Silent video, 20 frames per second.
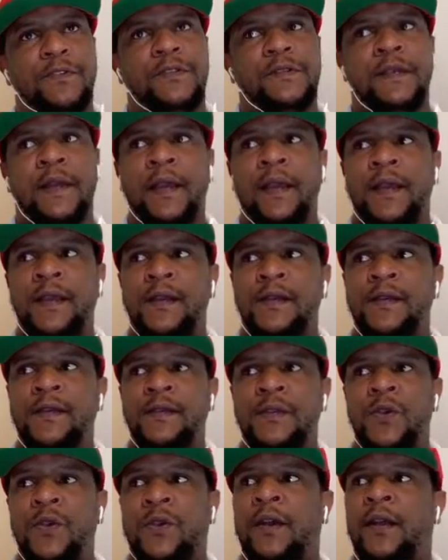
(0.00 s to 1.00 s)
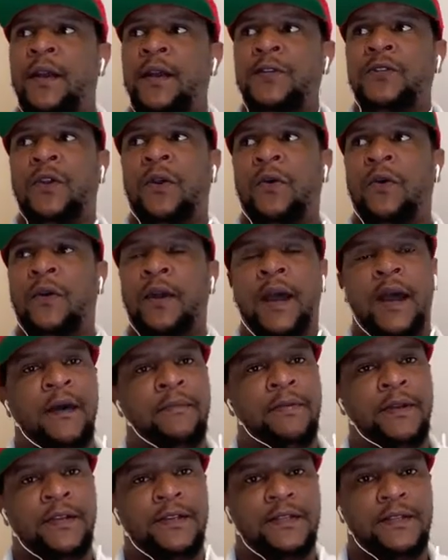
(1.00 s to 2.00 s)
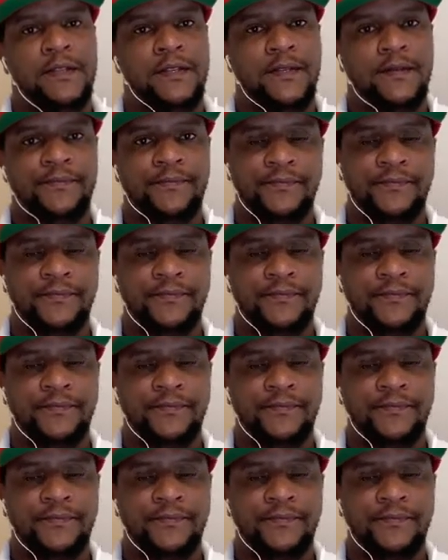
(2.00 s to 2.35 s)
say you create your own happiness.